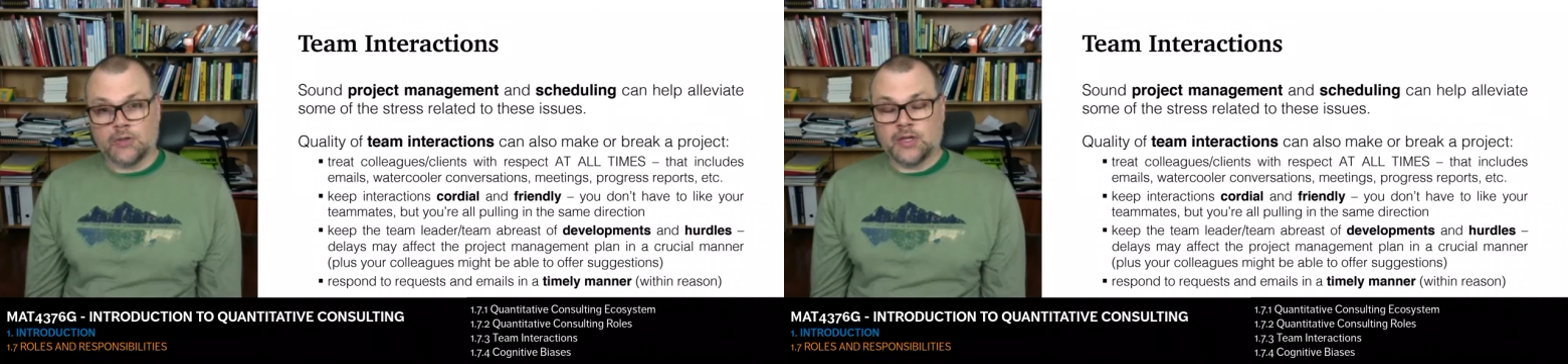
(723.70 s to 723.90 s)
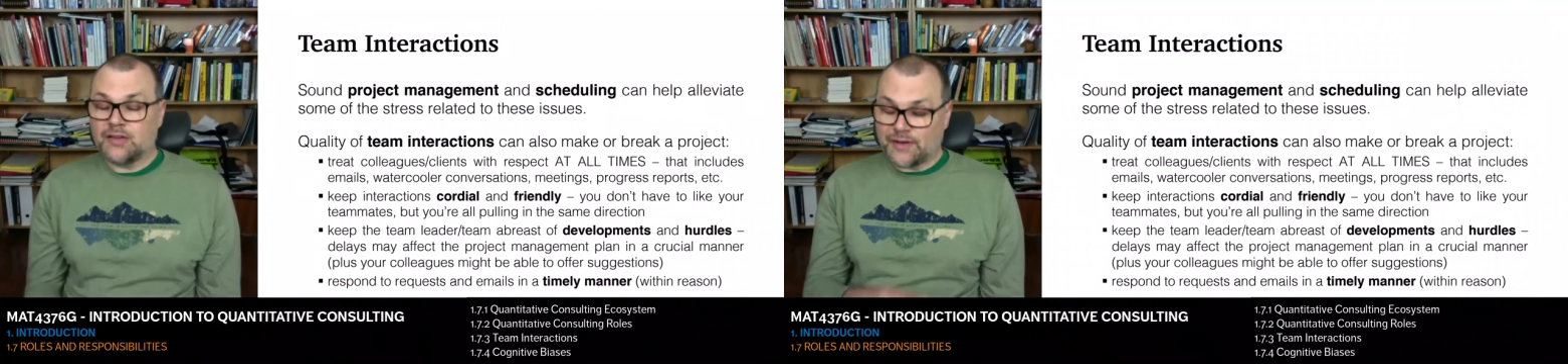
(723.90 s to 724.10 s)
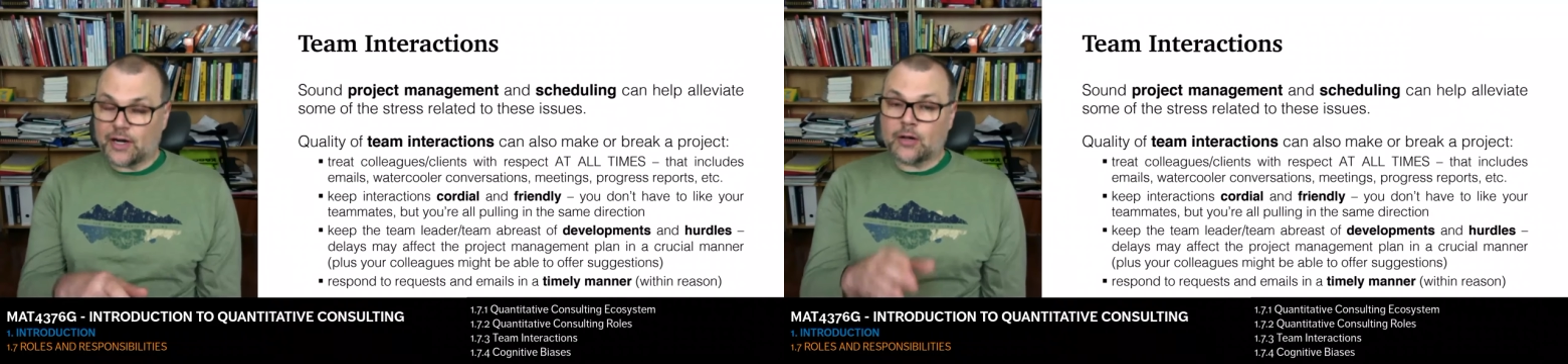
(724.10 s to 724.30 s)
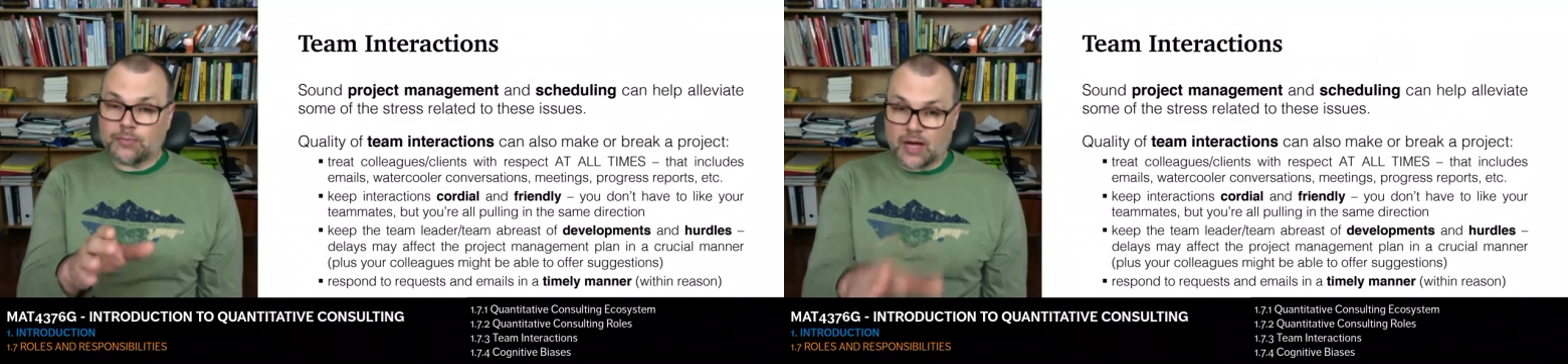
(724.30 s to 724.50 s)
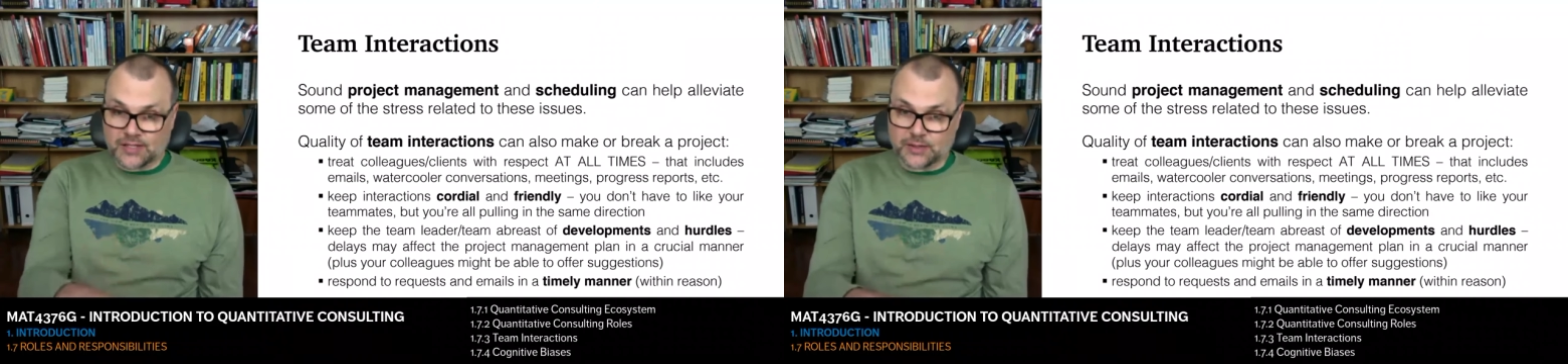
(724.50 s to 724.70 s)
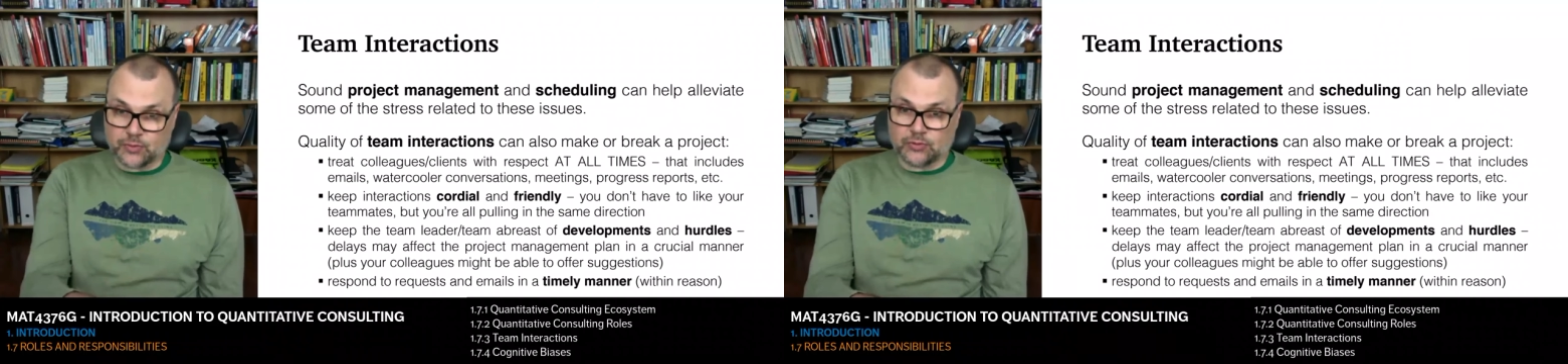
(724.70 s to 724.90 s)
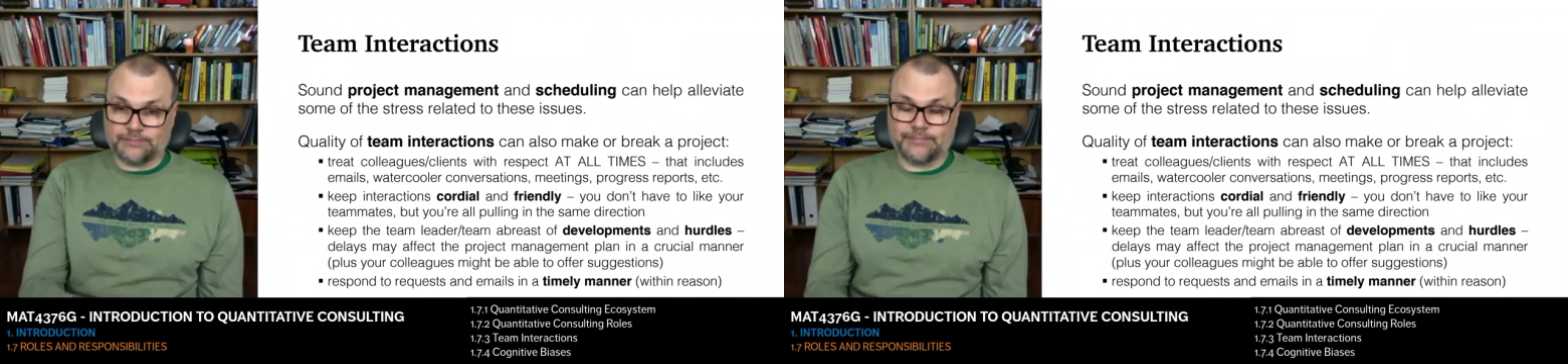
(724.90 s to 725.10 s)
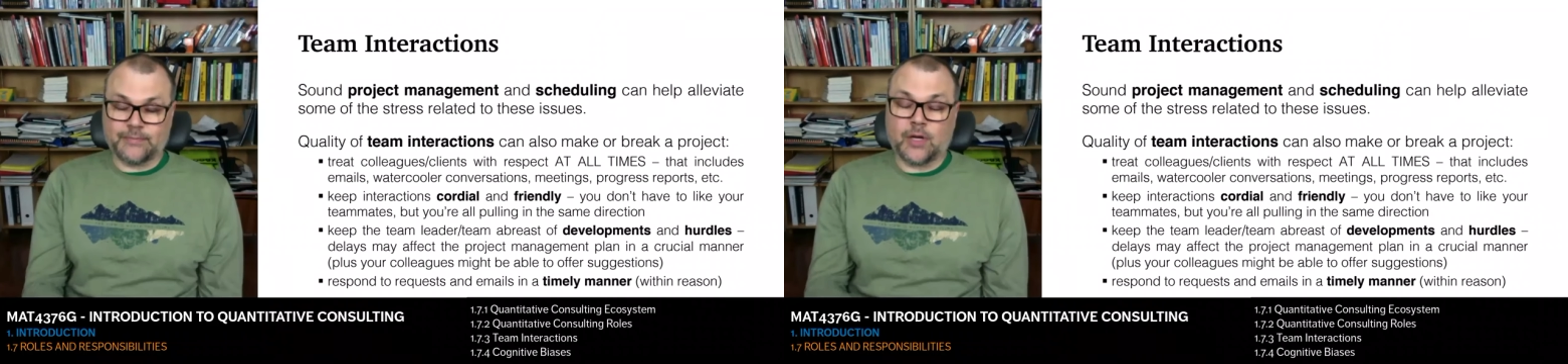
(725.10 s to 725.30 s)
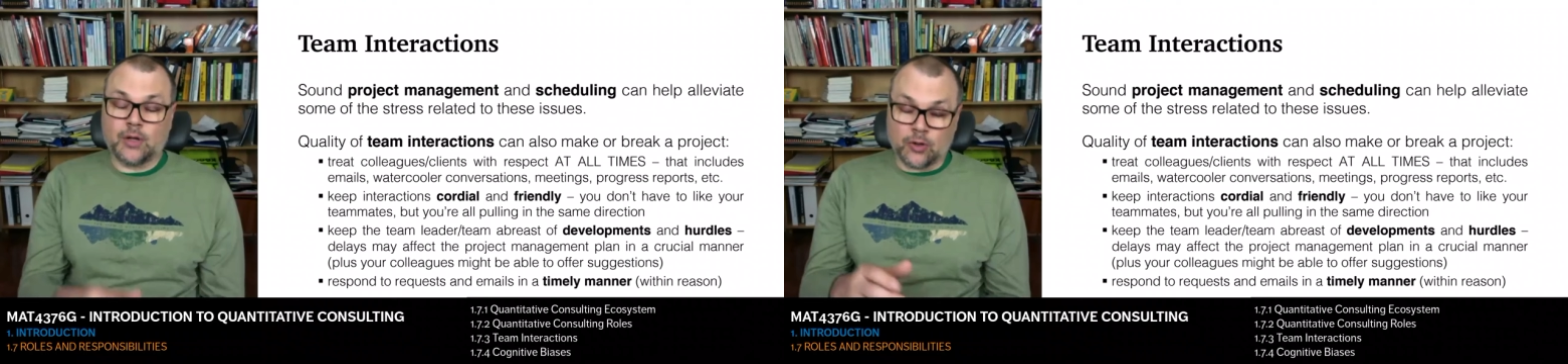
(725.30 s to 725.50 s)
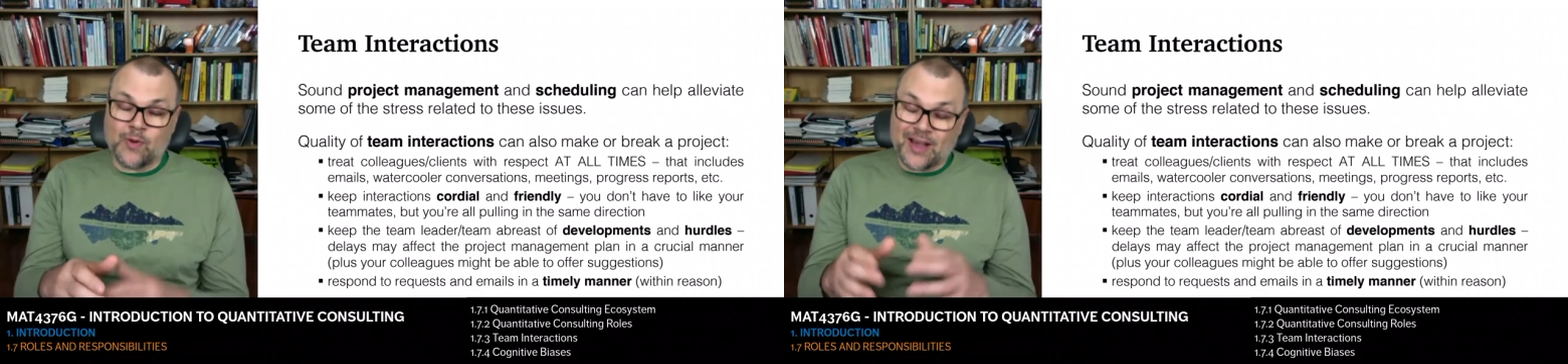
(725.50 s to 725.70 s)
If at all possible,
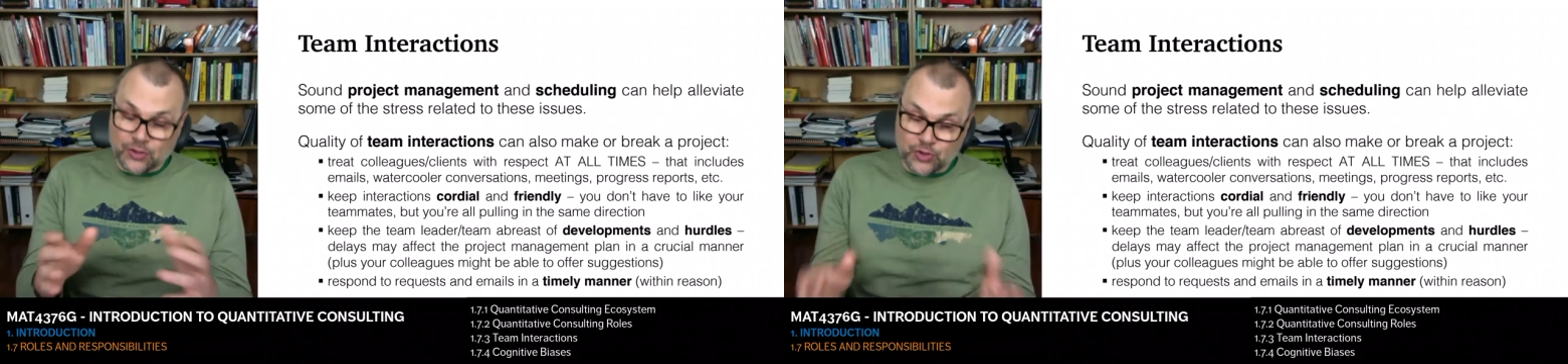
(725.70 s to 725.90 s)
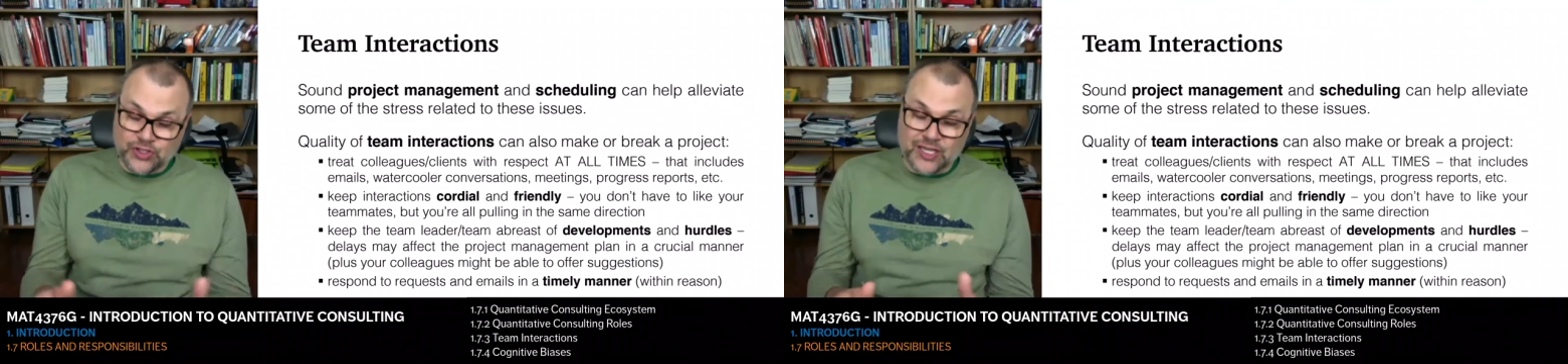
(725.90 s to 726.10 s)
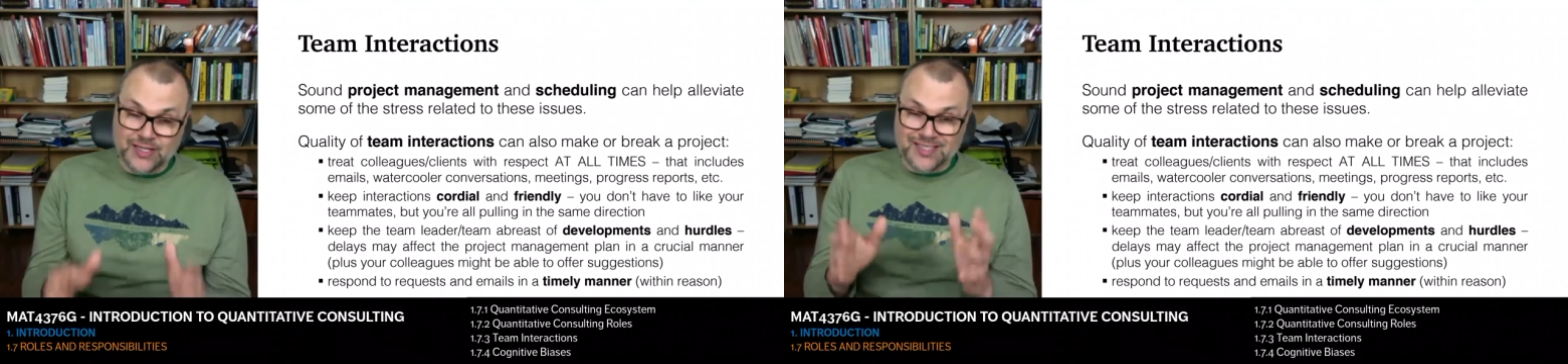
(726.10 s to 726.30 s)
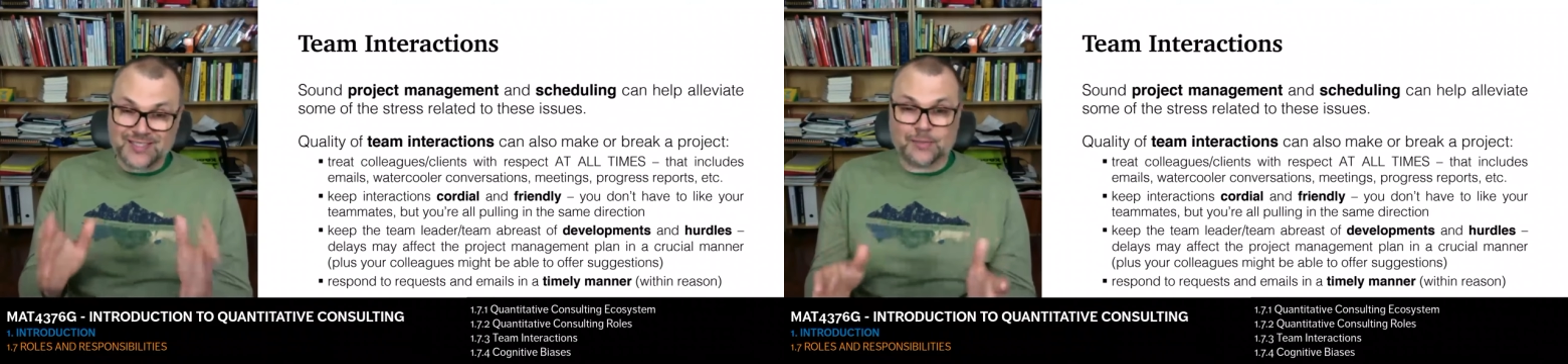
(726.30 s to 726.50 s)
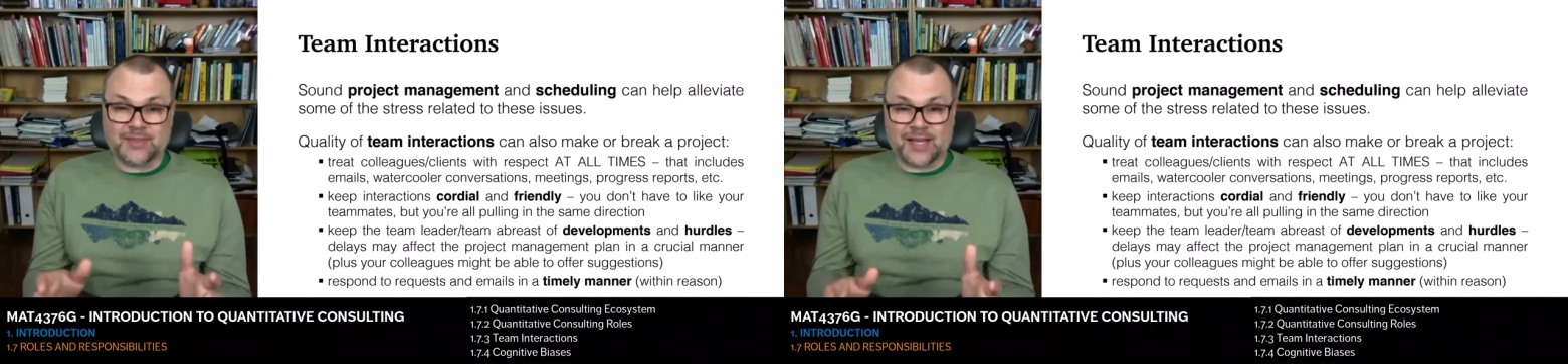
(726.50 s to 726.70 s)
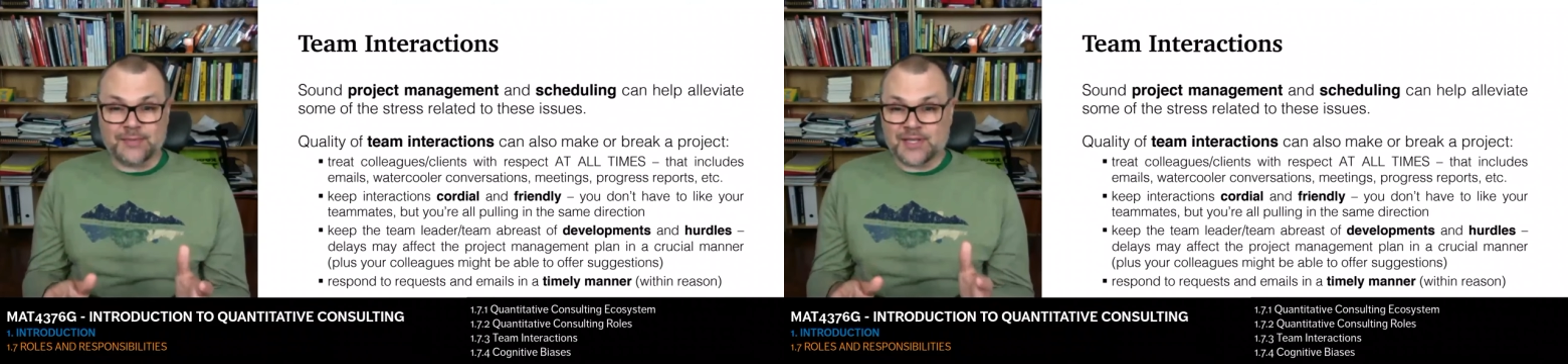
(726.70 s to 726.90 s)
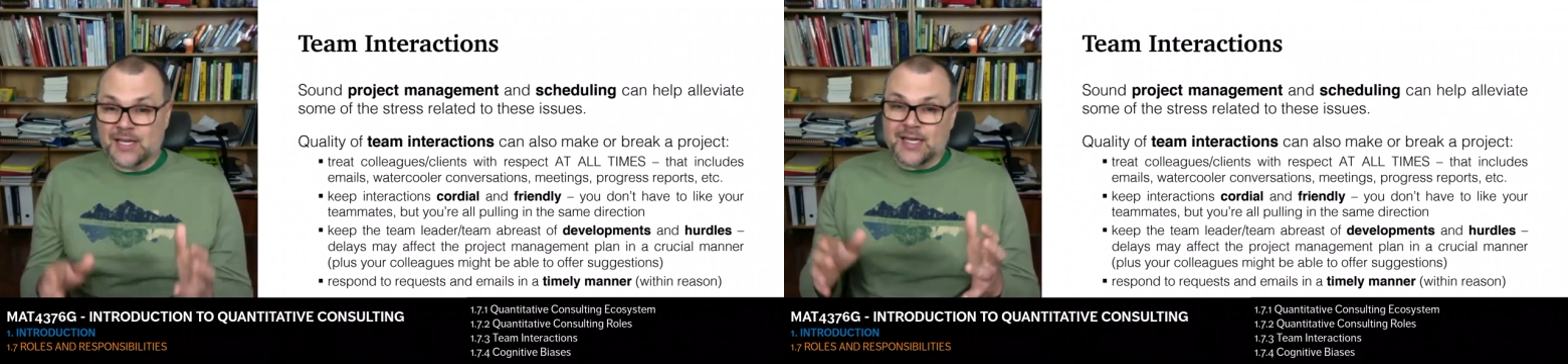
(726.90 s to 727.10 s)
although I understand that sometimes